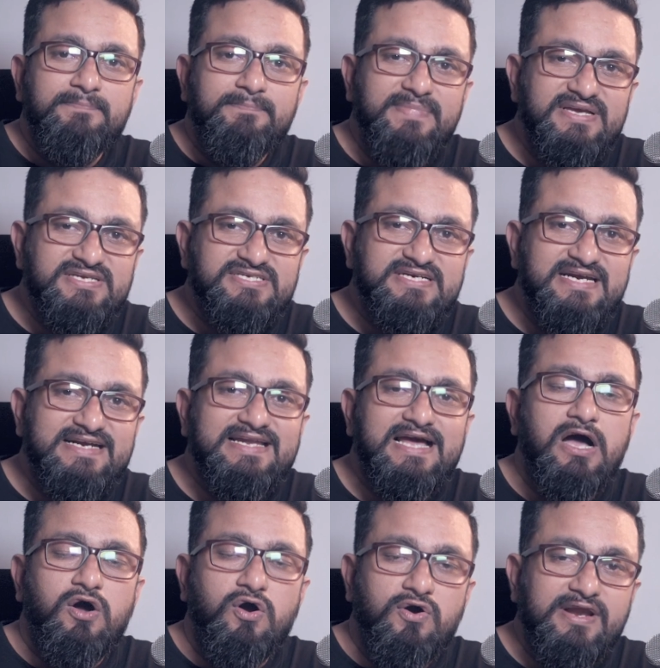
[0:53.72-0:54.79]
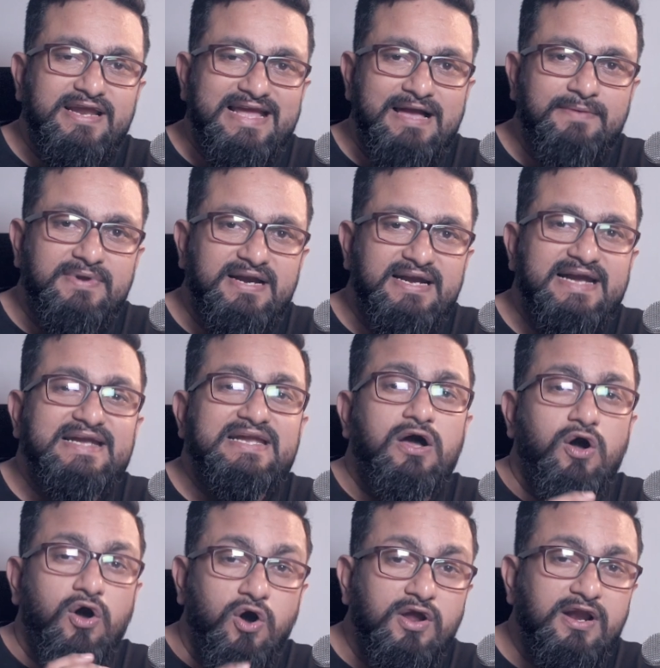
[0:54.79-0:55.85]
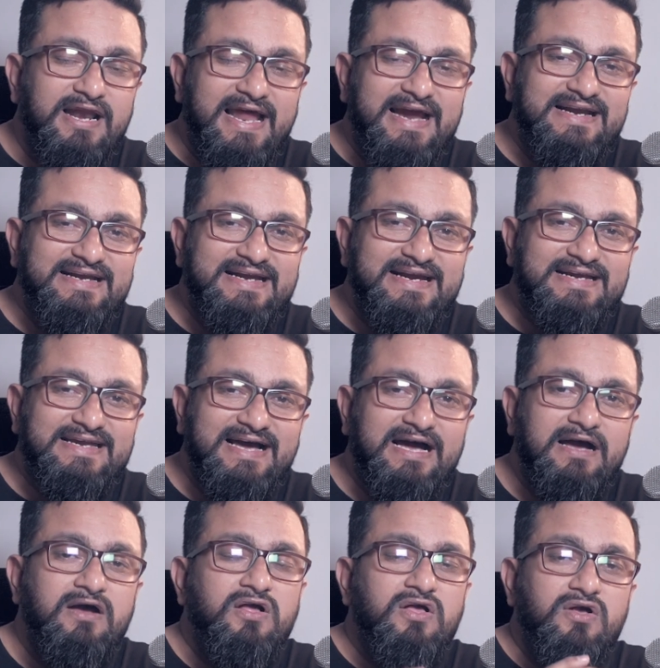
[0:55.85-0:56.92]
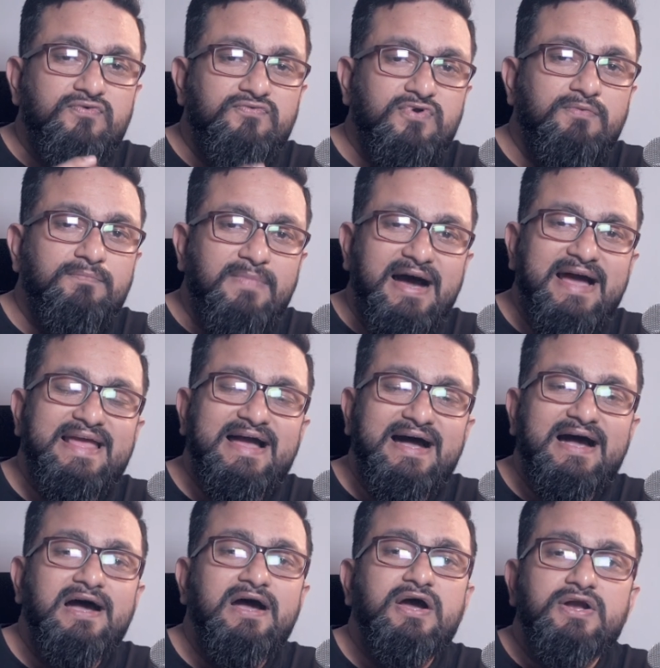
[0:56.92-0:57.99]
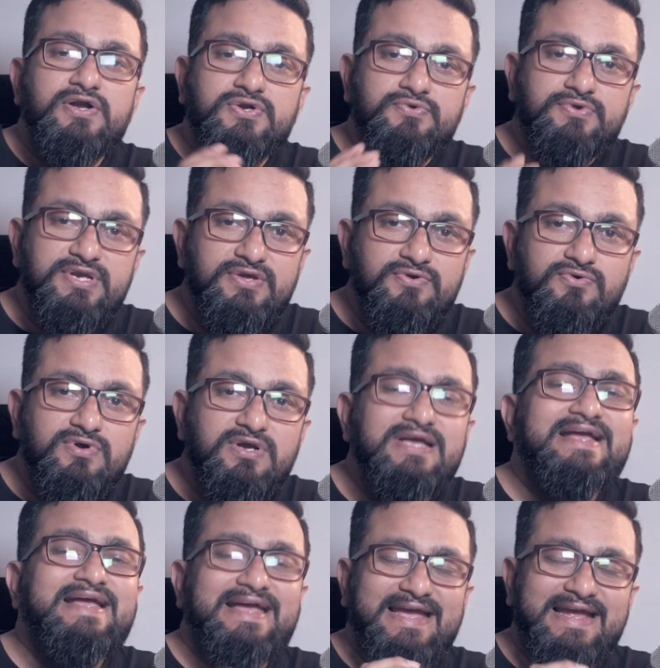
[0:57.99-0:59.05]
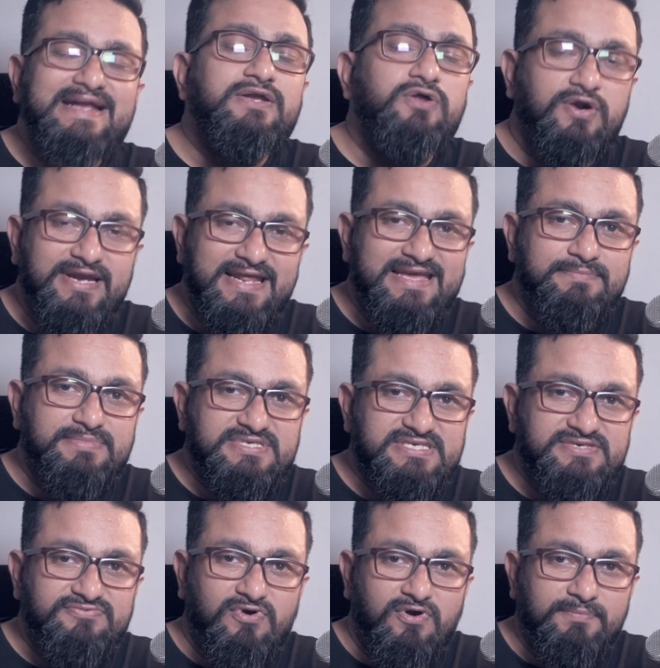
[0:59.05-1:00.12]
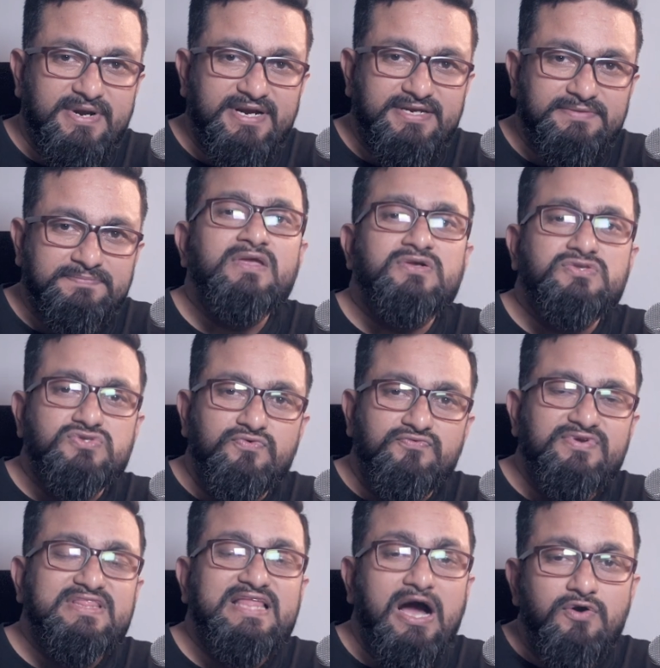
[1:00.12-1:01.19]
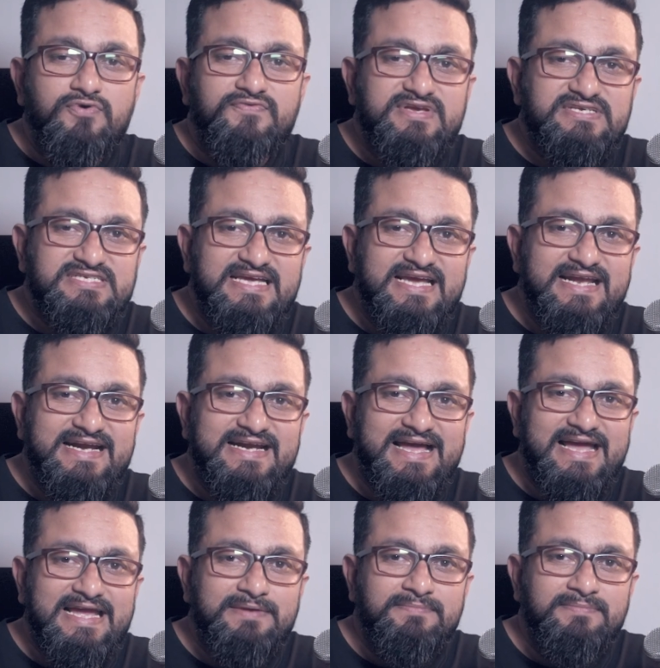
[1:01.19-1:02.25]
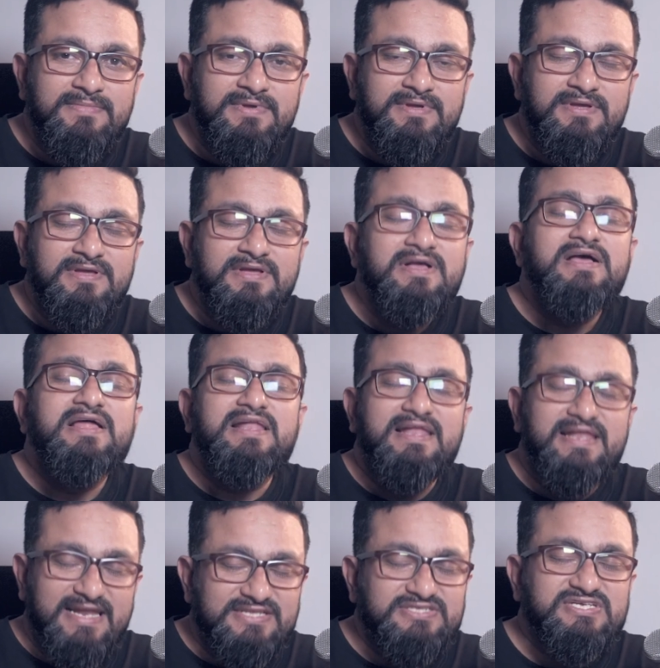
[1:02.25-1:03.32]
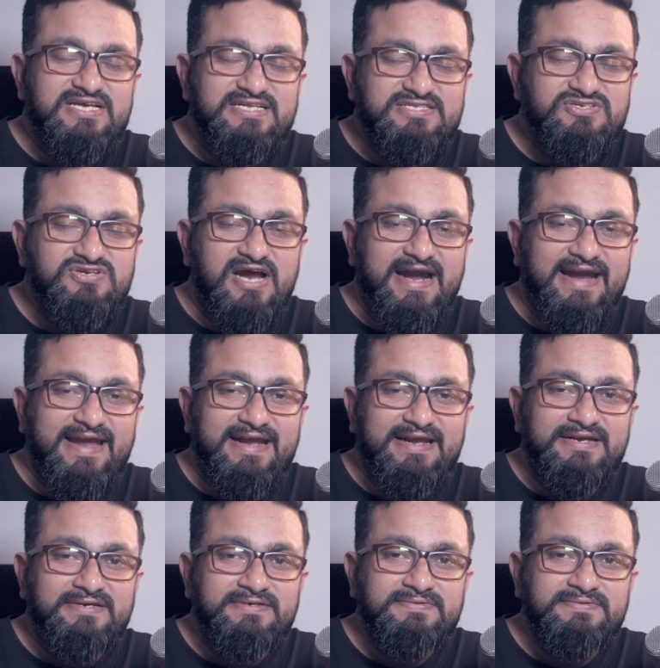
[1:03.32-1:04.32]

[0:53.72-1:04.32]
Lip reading: mesh data or camera data or light data from Maya to Nuke in .abc format. So without wasting any time, let's get started.